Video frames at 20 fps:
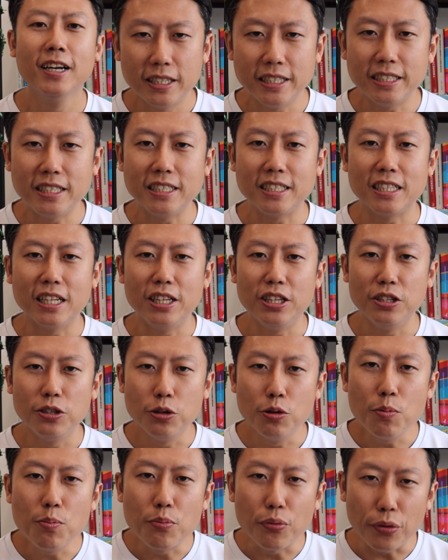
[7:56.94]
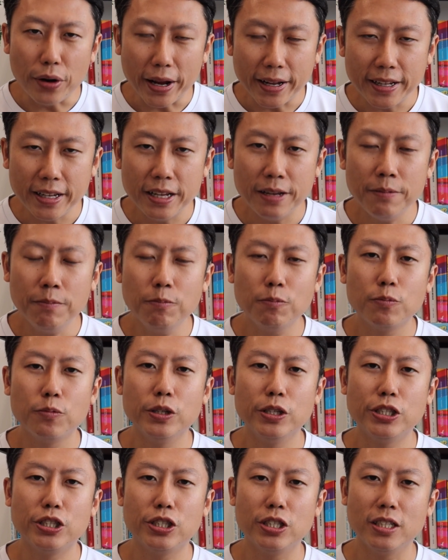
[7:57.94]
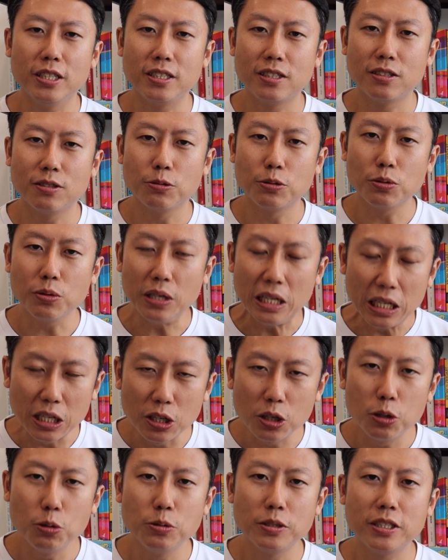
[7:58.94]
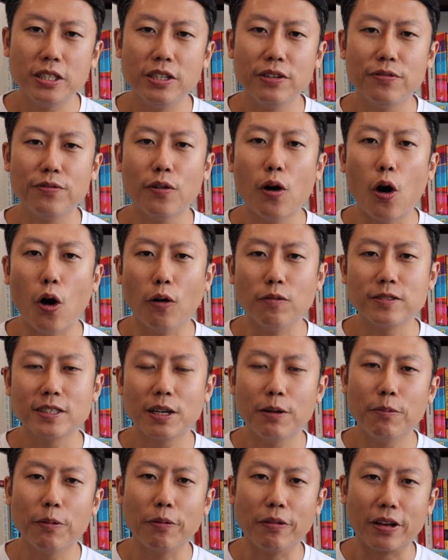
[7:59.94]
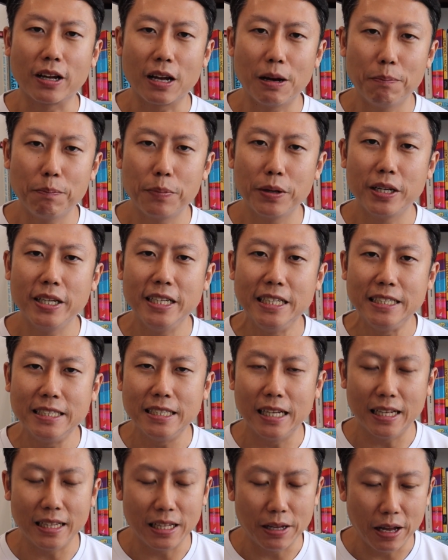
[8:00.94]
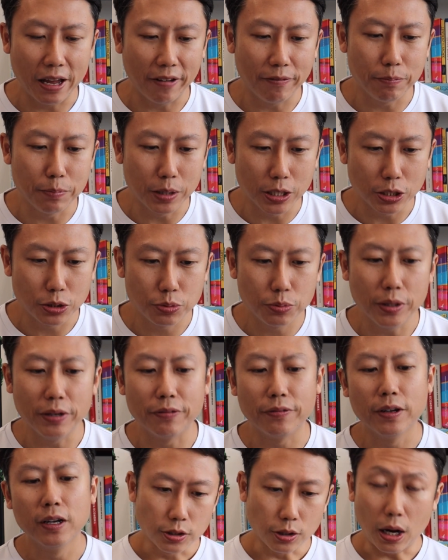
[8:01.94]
This is the new brand name, which is also inclusive of some of the companies that they have merged with.